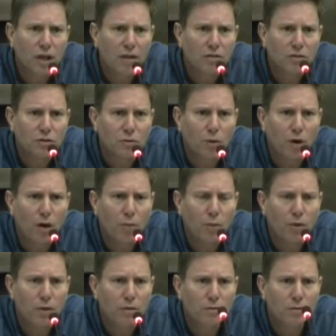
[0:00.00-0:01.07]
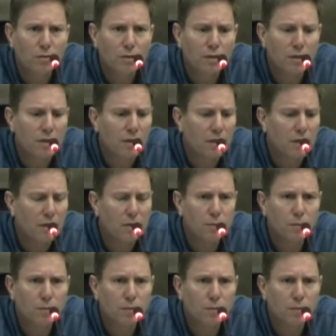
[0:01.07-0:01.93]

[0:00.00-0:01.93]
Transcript: as to why we use the, uh,